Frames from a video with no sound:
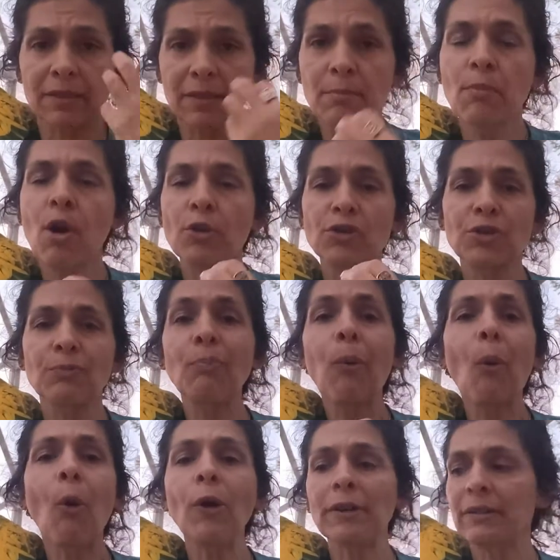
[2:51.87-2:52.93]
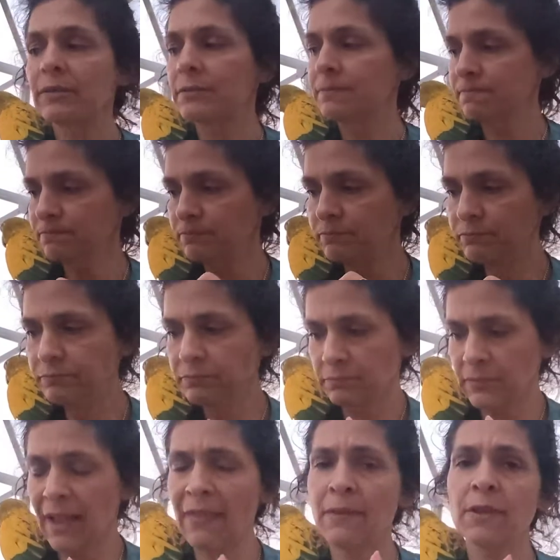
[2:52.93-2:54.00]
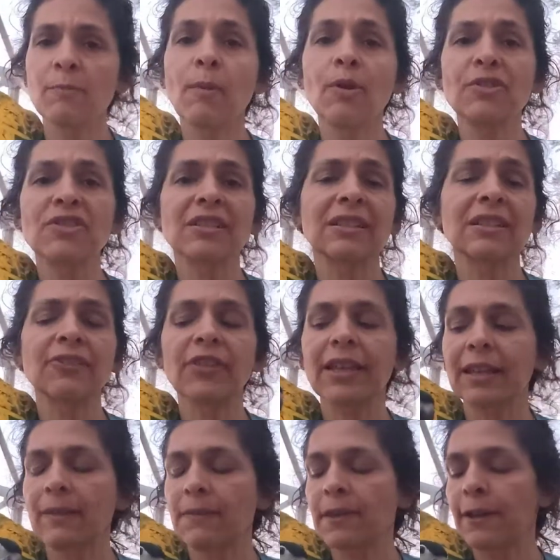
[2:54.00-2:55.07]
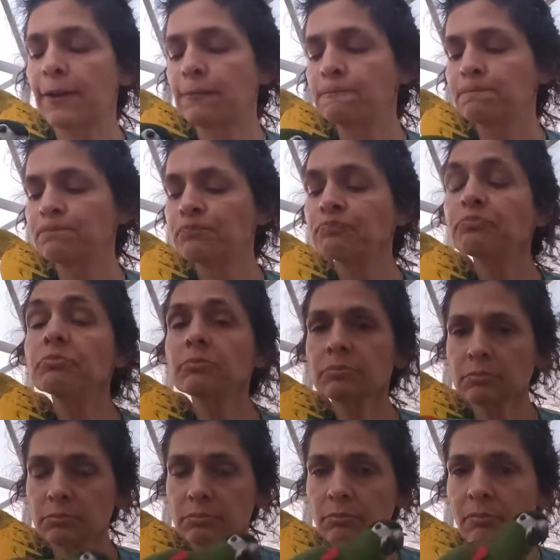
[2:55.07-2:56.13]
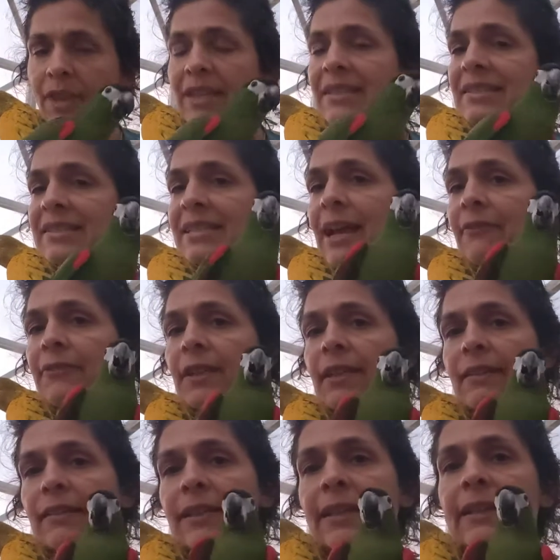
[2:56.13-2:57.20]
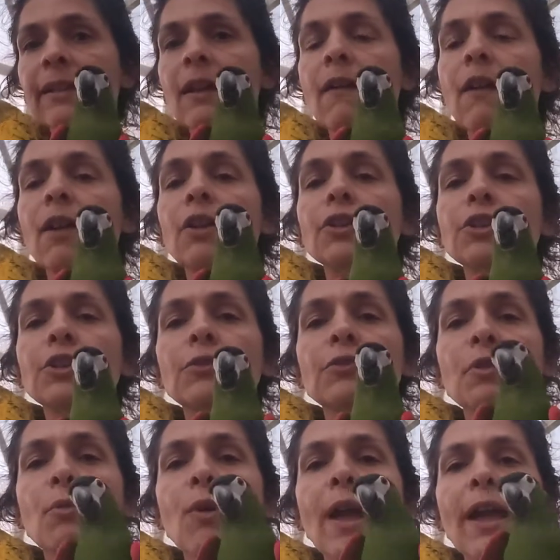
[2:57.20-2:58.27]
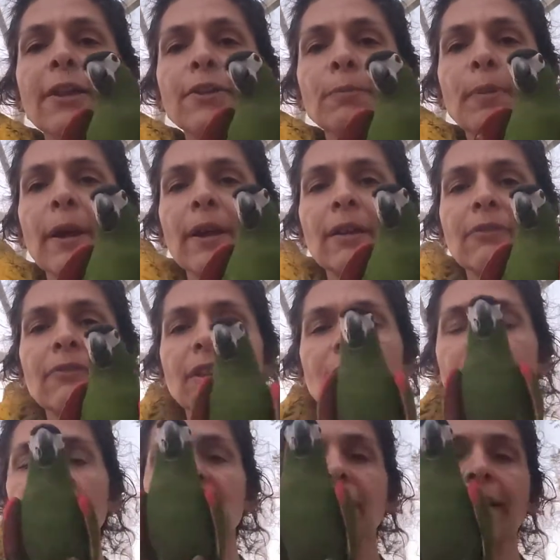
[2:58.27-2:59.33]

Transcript: The most important and the most significant though is definitely your, the way your parrot feels.